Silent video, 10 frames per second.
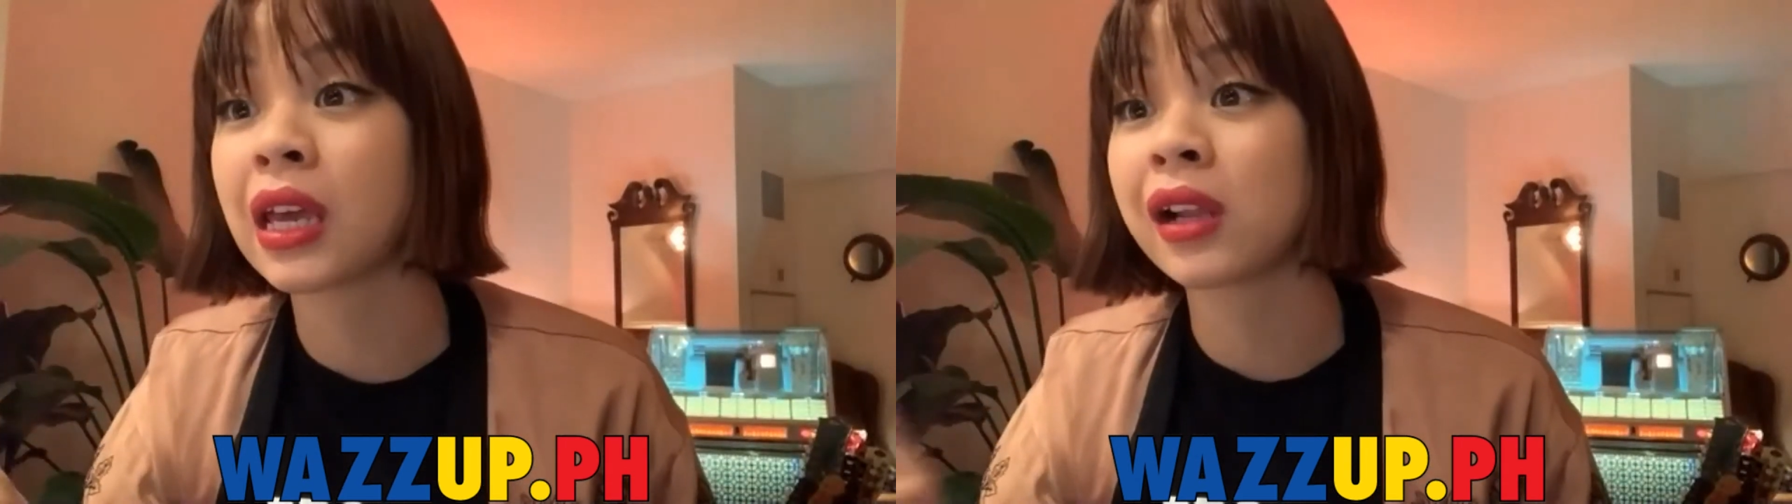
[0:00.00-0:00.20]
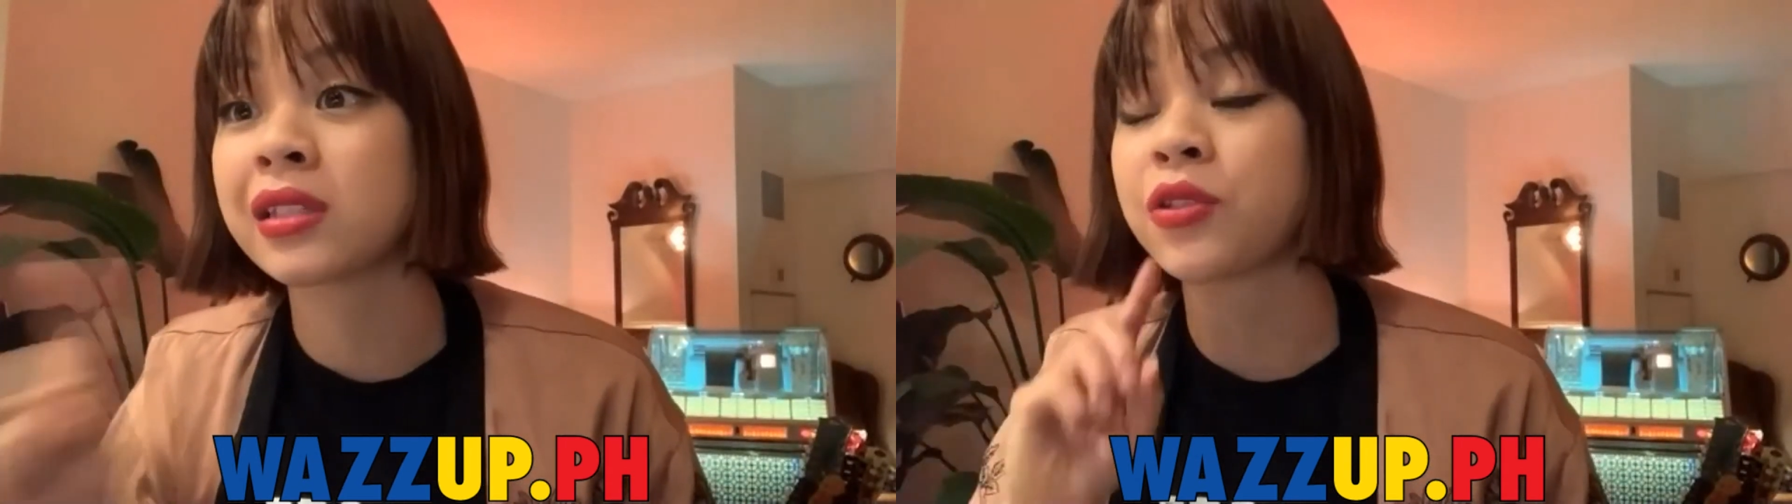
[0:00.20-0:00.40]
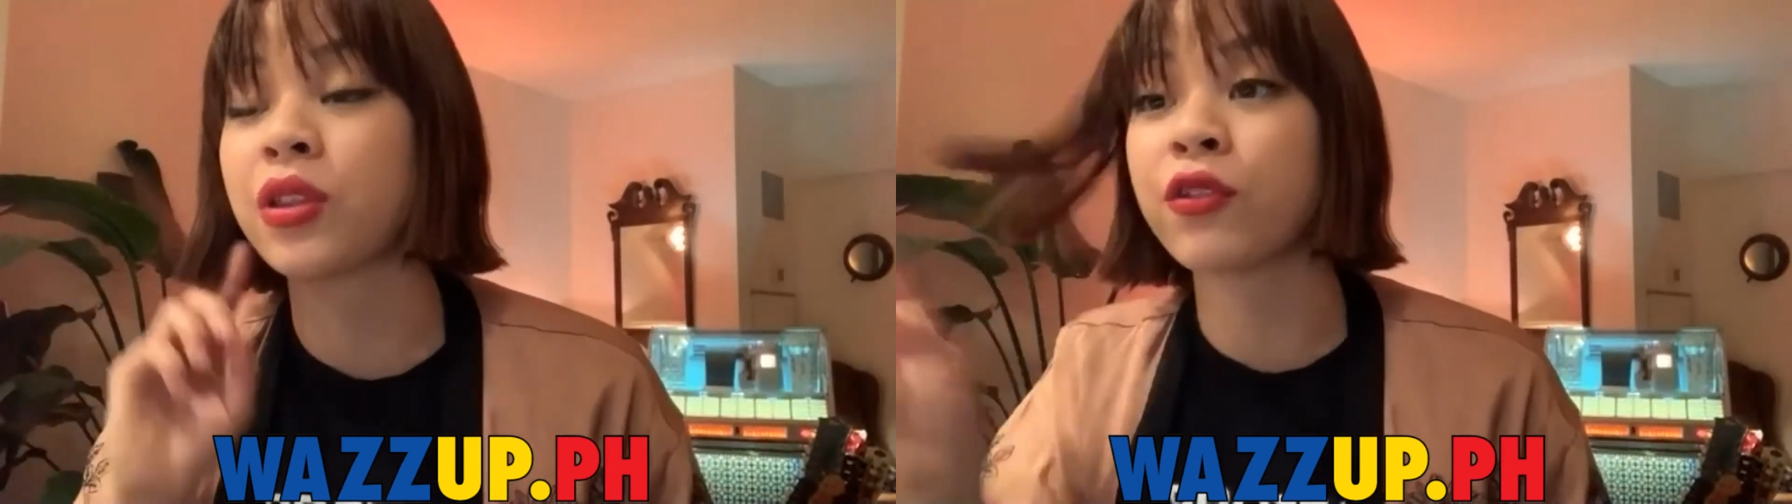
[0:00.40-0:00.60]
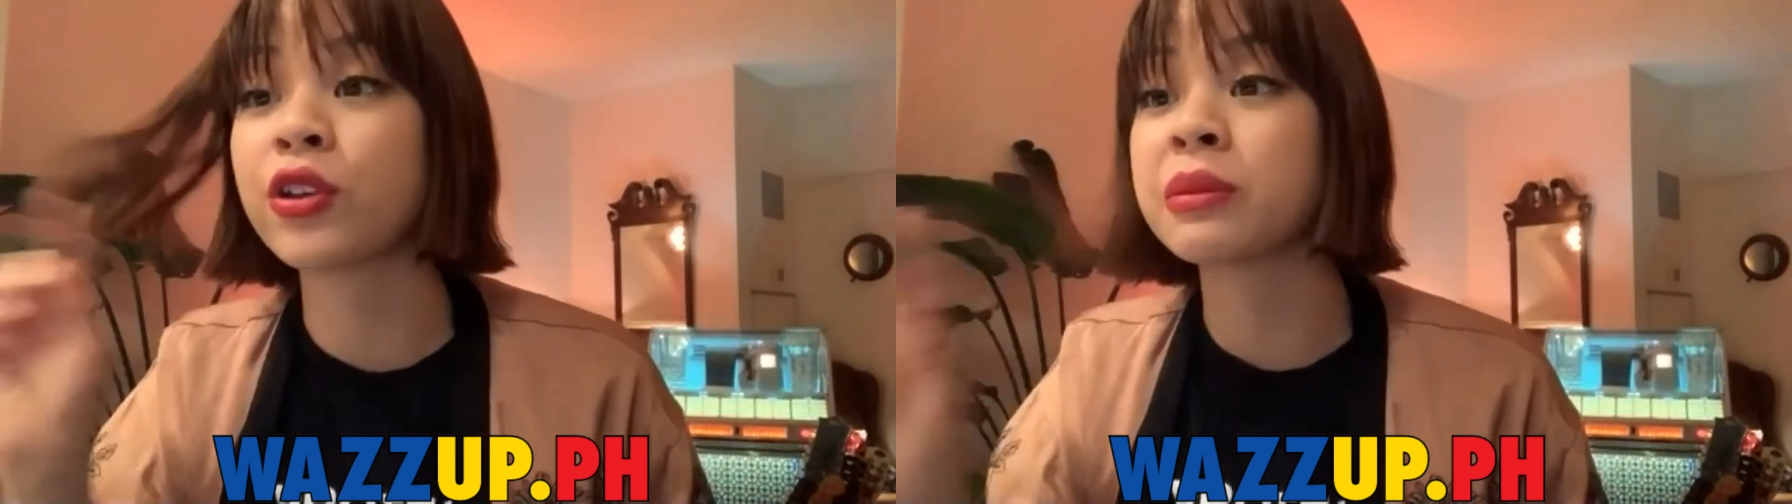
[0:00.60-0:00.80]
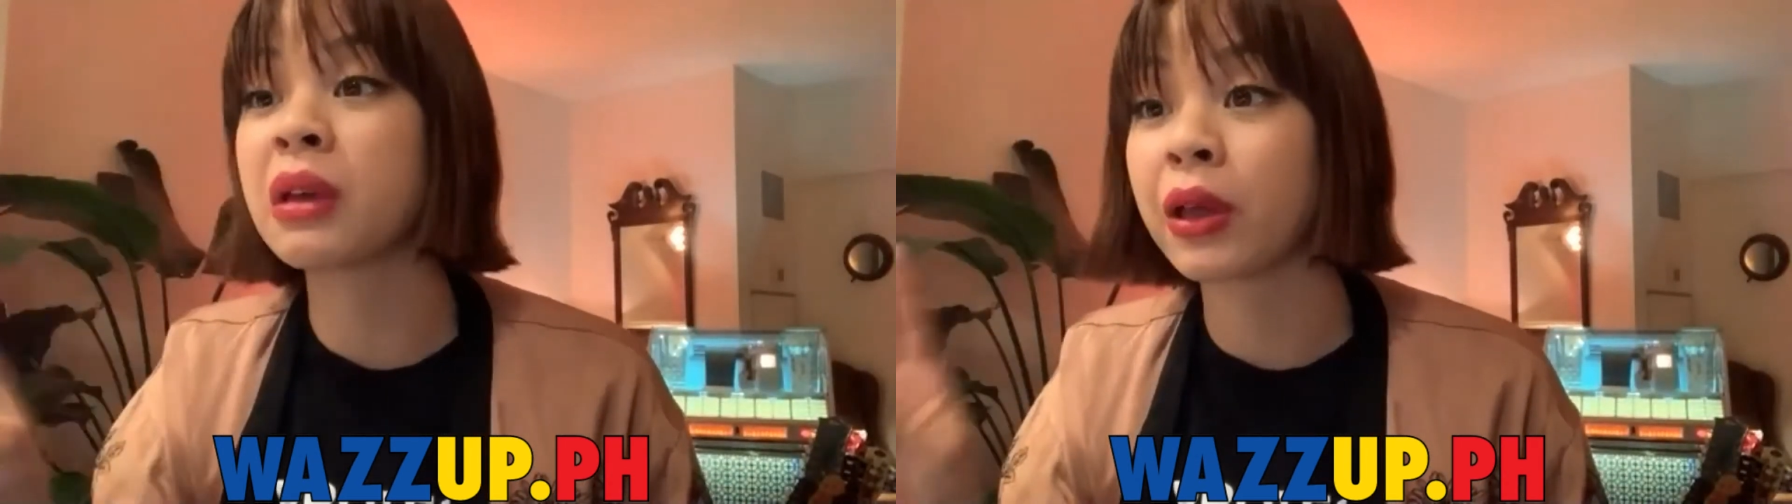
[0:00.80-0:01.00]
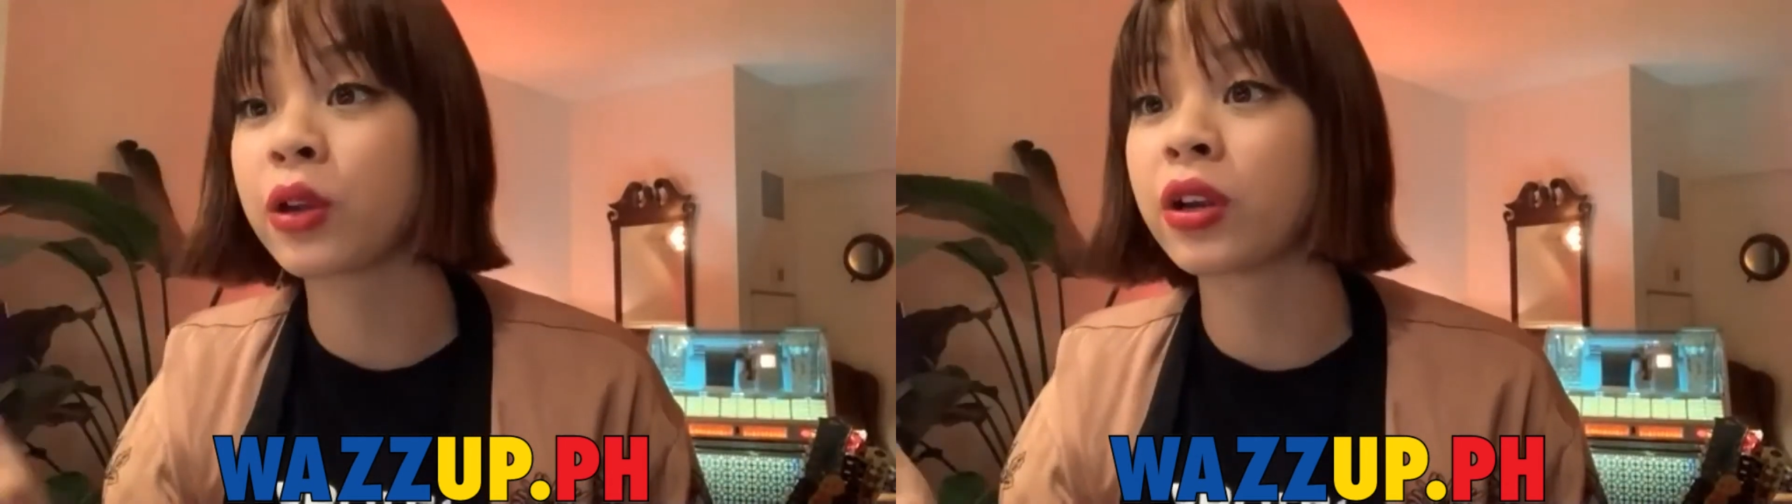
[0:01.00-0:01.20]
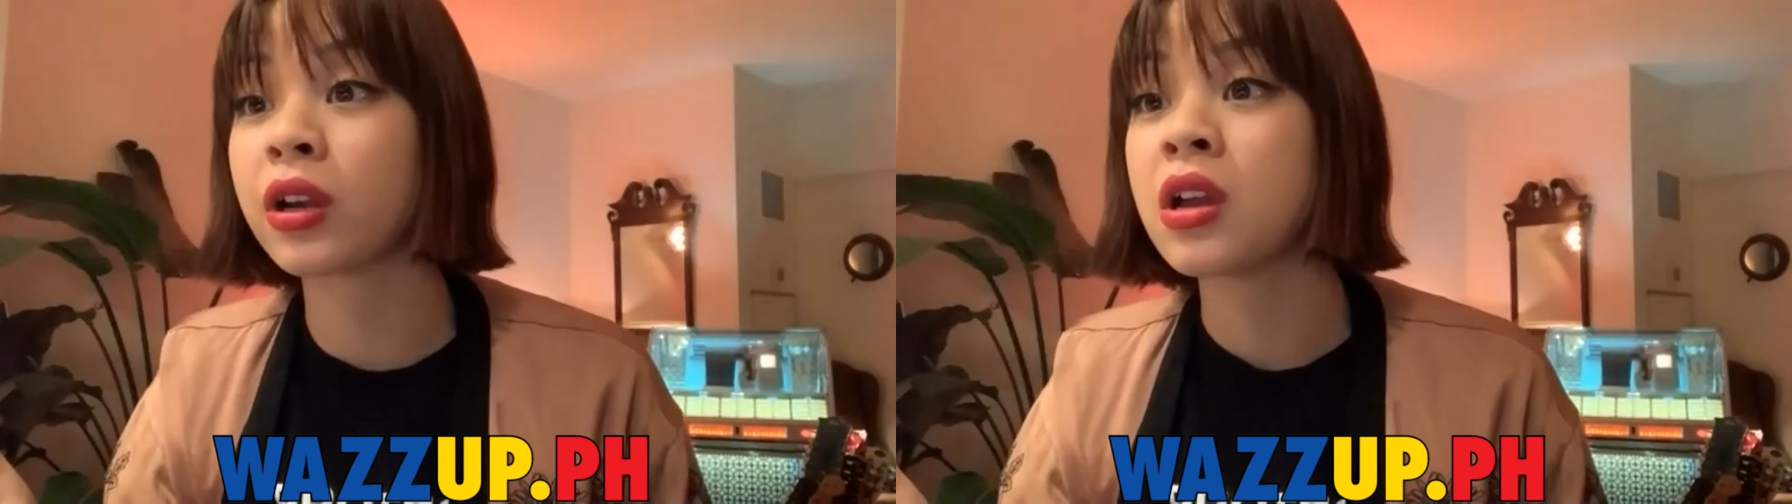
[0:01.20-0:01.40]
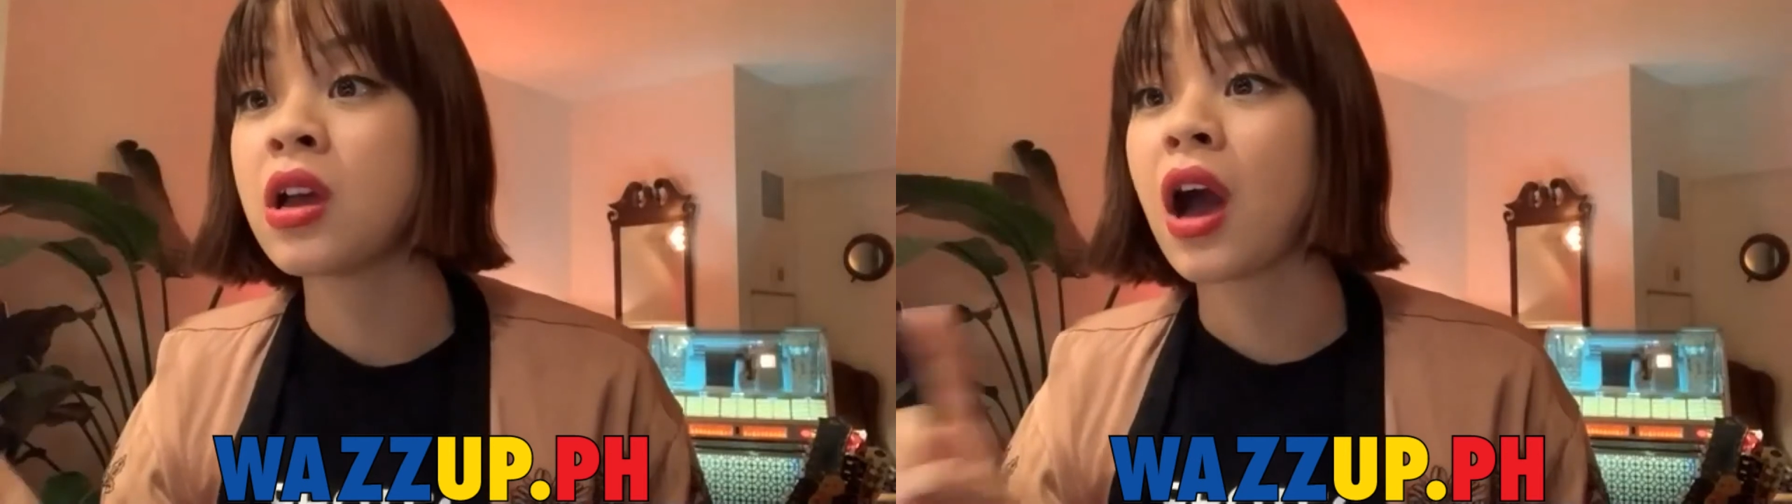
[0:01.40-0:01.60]
Alessandra, the first time I met
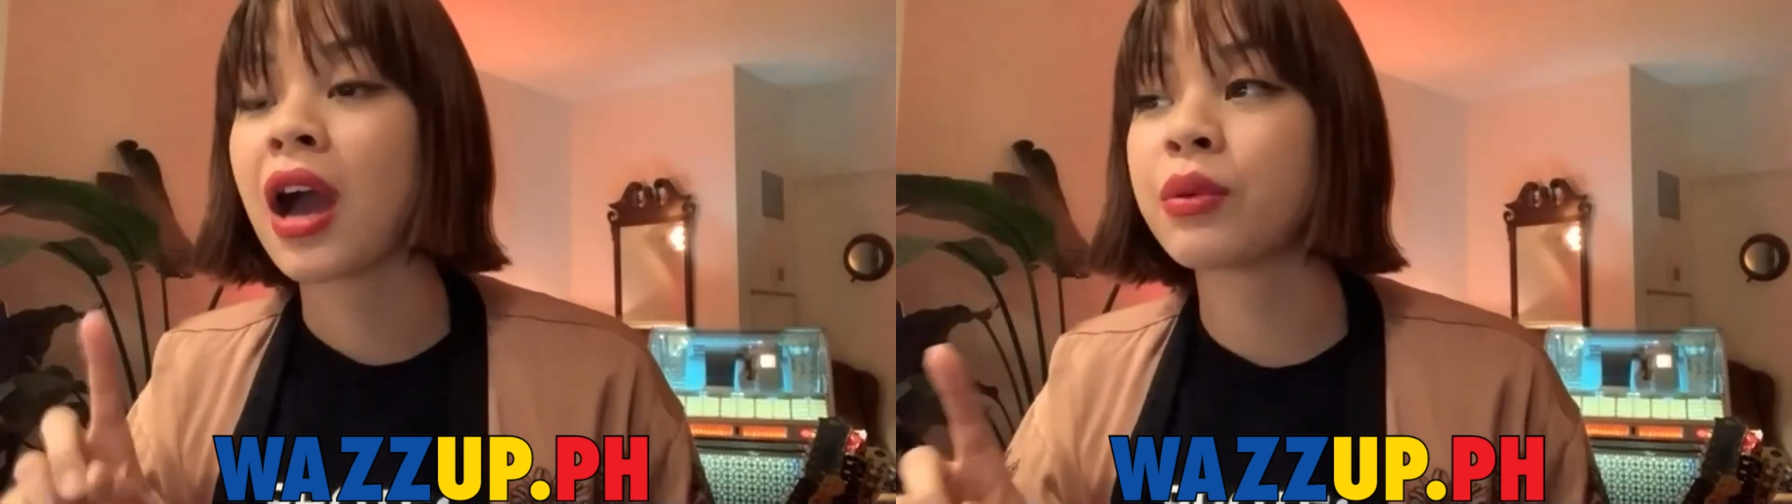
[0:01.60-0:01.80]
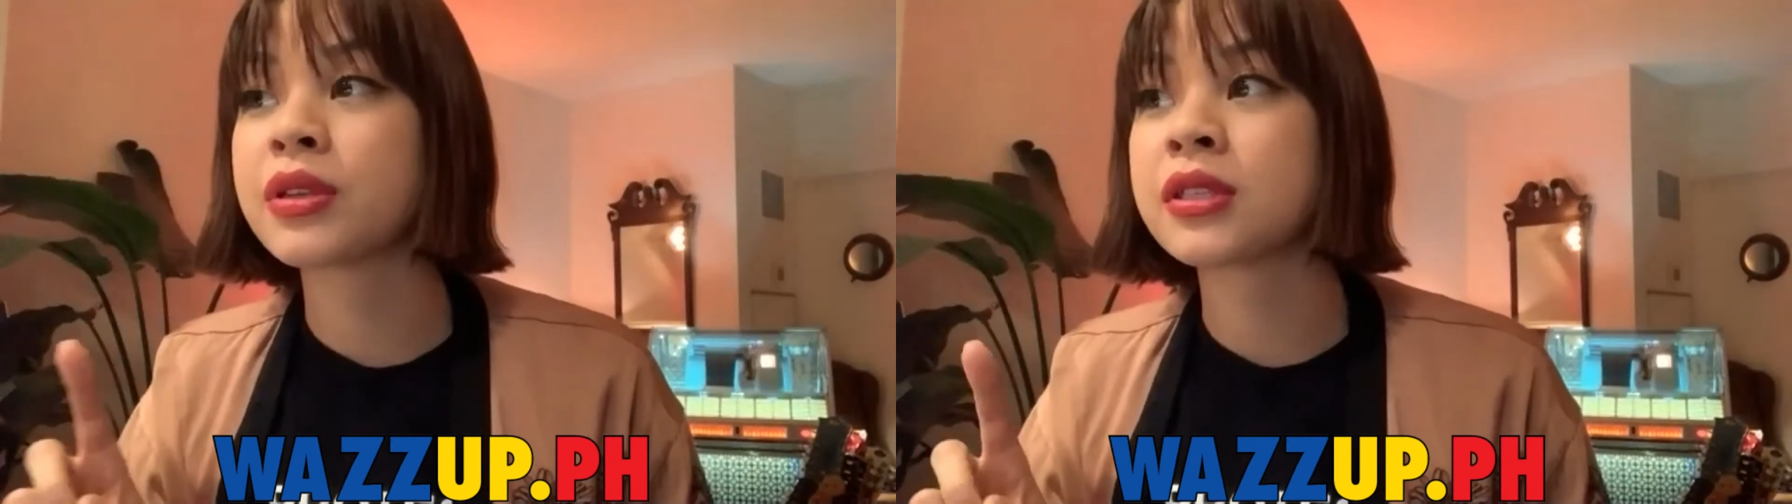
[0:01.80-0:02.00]
her, I